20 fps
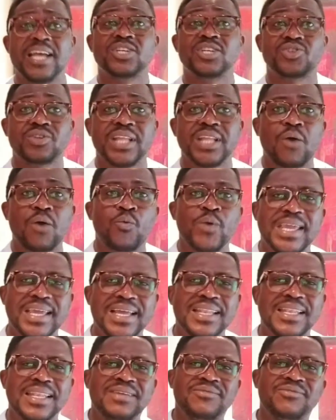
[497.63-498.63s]
so that we
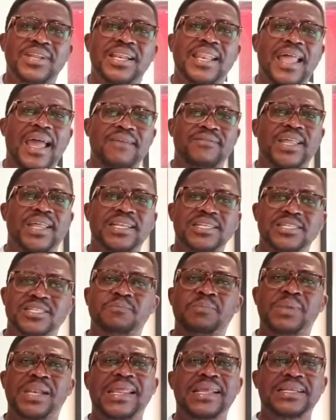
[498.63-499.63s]
can live a life that is
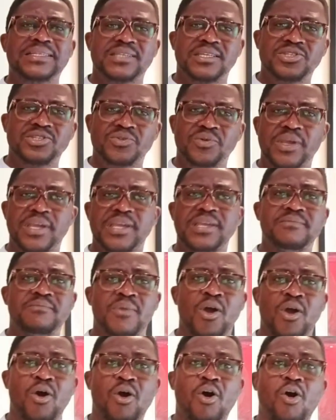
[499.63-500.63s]
pleasing to him